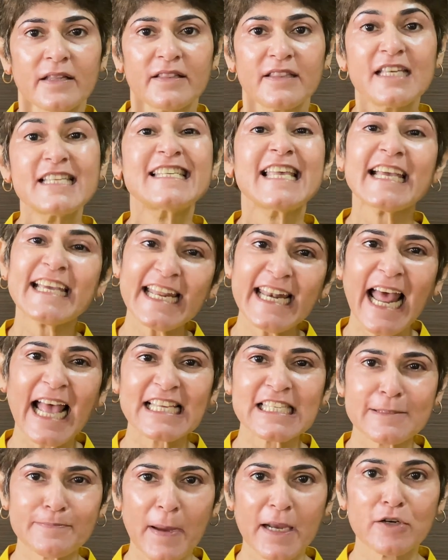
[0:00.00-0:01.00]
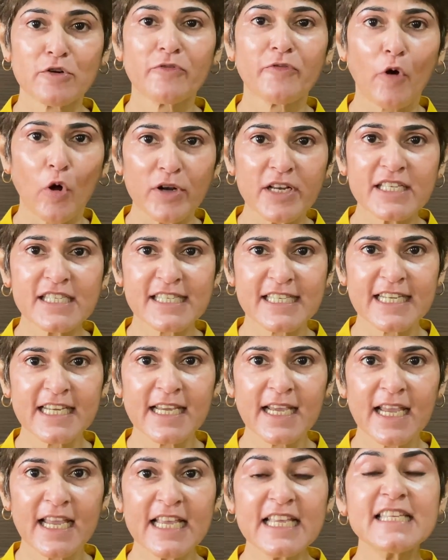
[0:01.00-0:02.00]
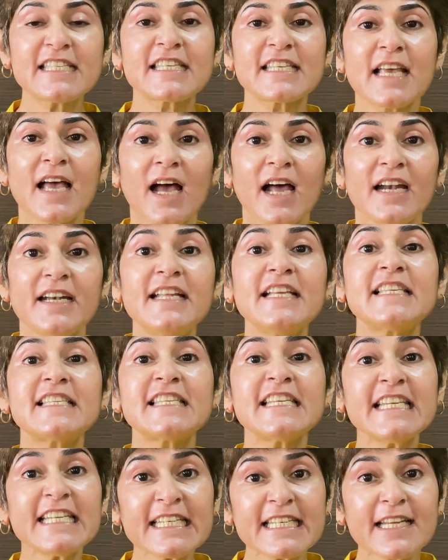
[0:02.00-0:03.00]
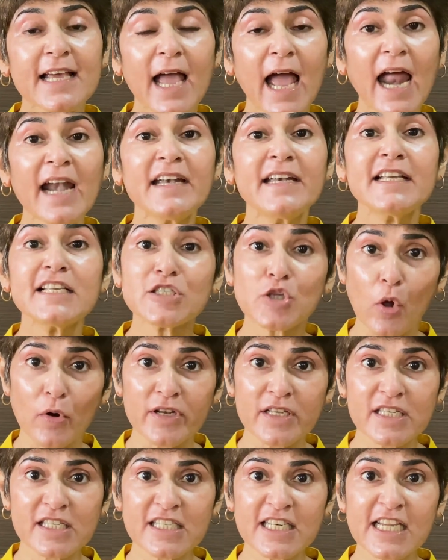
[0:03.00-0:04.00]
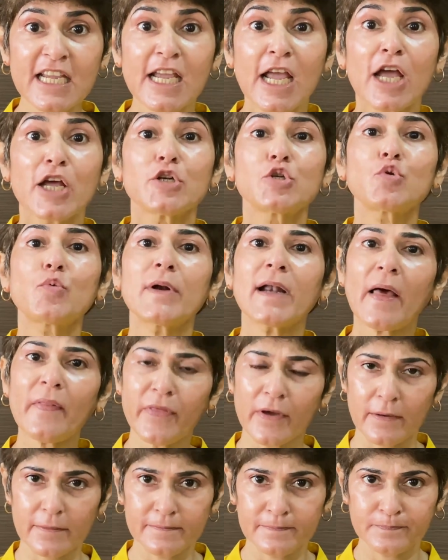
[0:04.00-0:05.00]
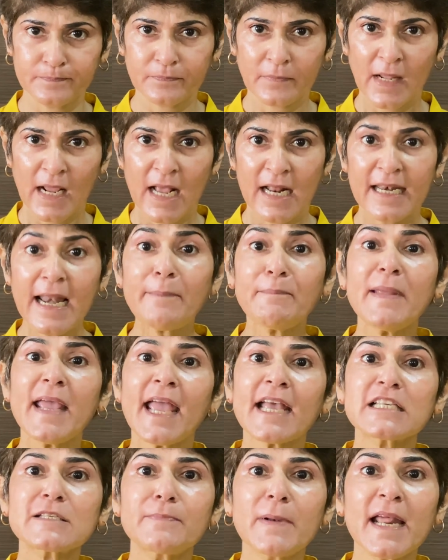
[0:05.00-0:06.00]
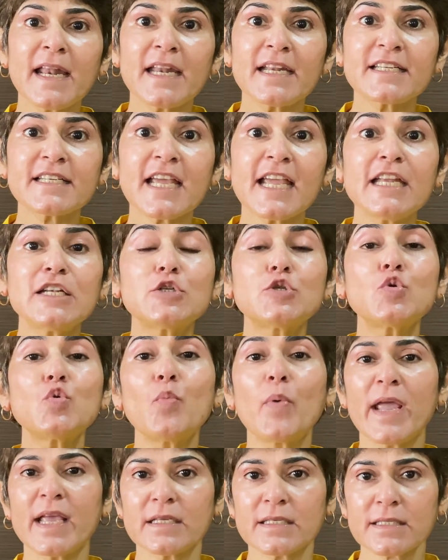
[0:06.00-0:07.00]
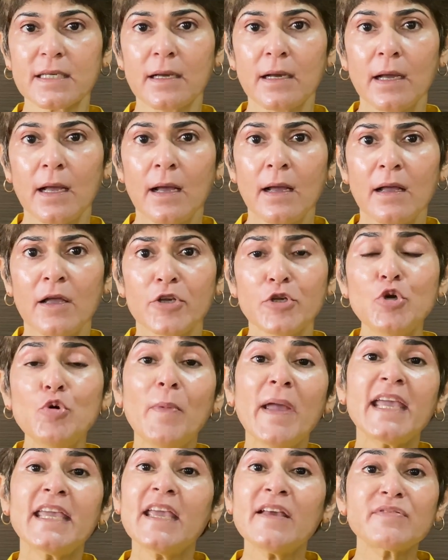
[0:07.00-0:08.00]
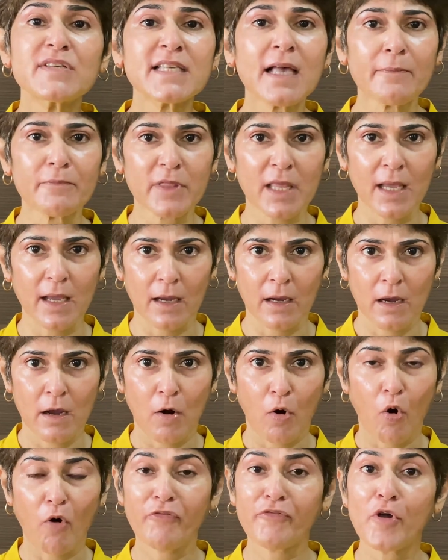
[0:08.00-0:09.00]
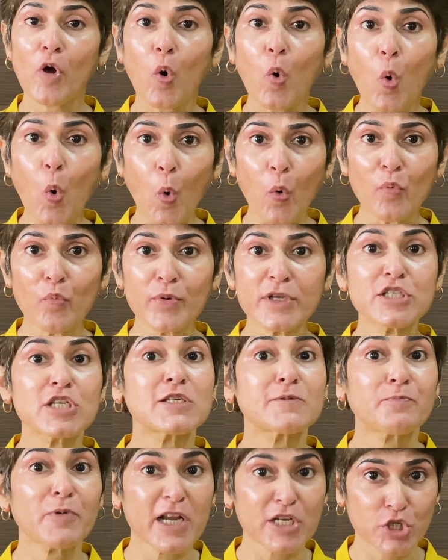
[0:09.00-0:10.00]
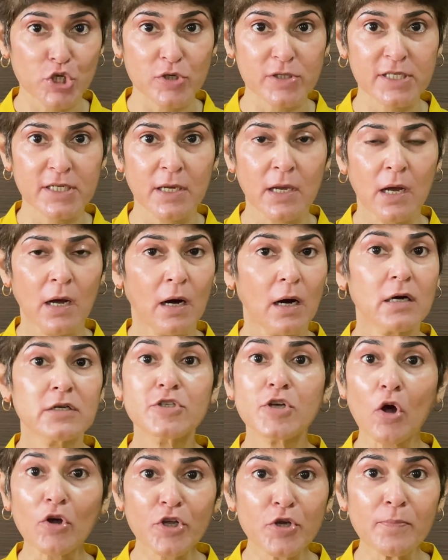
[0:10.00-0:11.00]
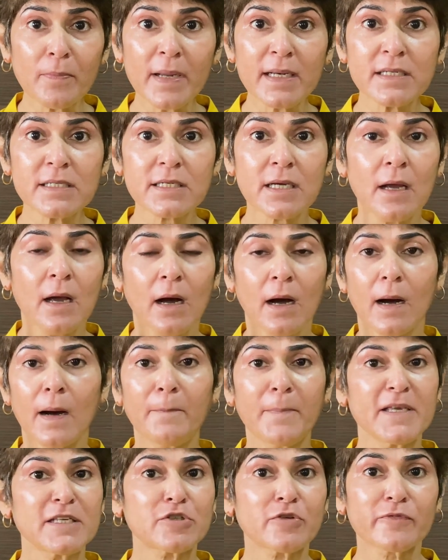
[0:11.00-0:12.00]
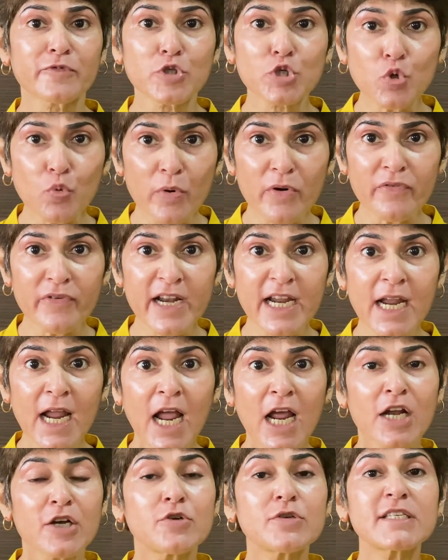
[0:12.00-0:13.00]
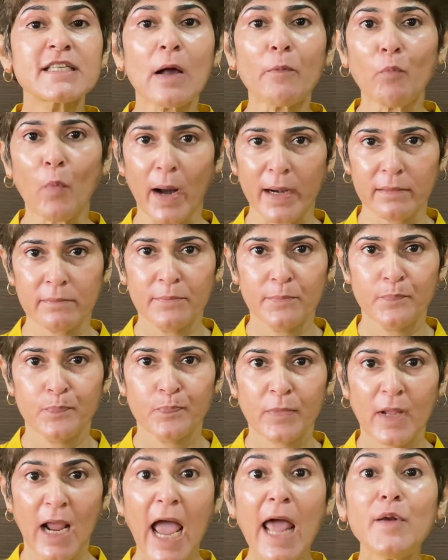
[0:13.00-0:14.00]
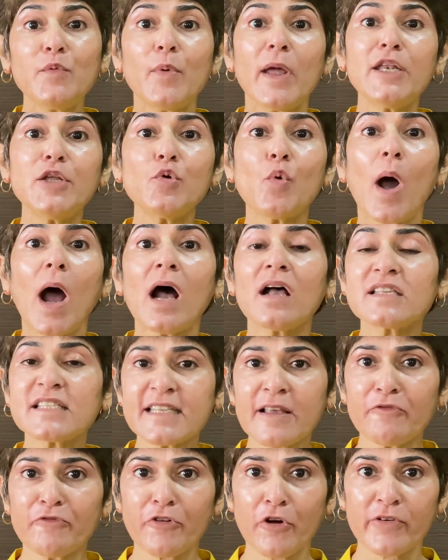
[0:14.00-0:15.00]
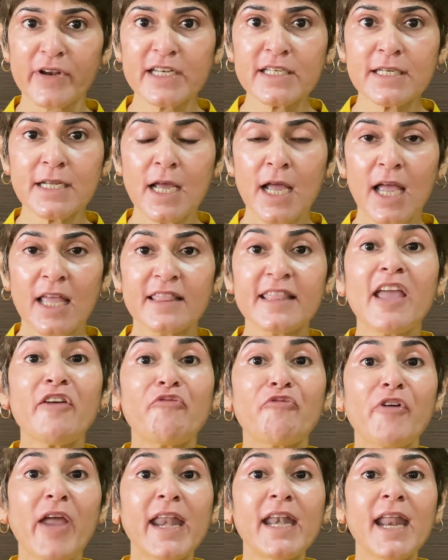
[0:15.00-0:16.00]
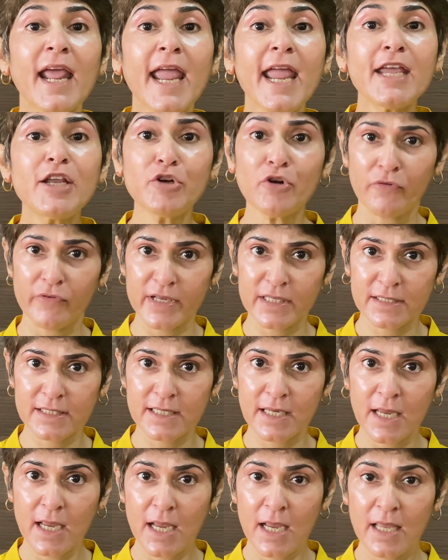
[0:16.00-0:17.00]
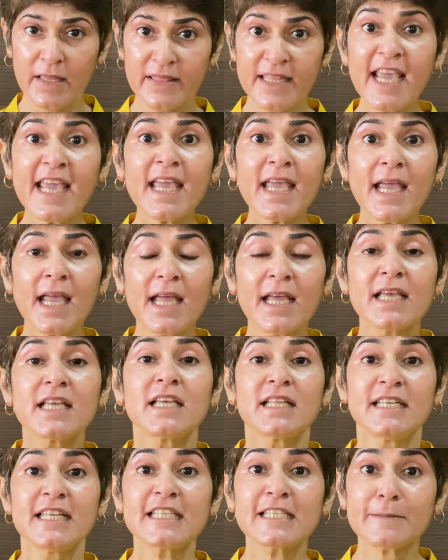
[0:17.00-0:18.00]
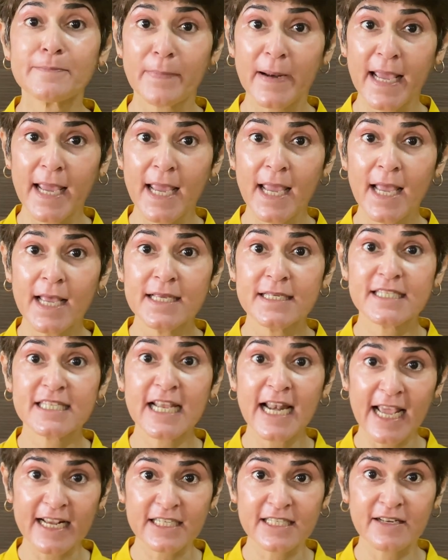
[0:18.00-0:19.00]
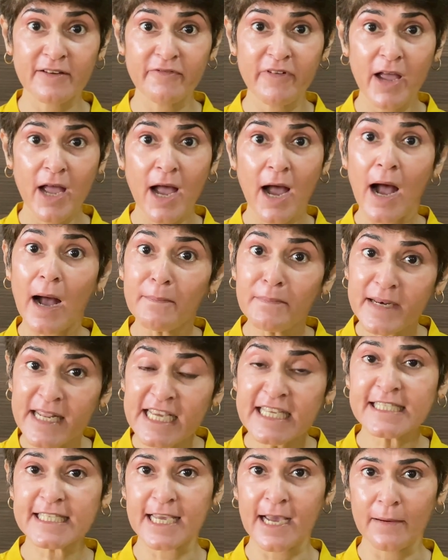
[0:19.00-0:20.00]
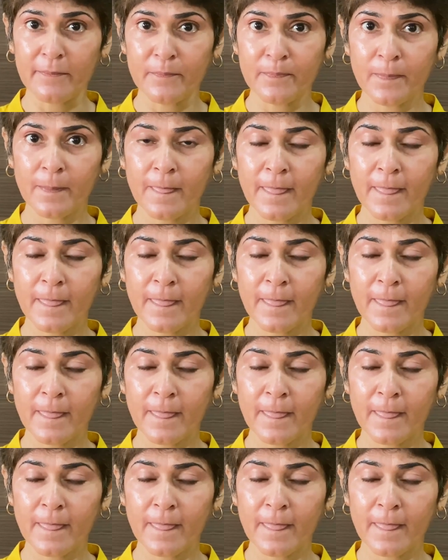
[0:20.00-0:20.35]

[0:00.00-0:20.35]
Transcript: The second aspect of honesty is deceit and dishonesty to another. Let me explain it in two ways. You may give something of your own which is precious, a document, a piece of jewelry to someone. And when you ask them for it, they feign ignorance. They display selective amnesia.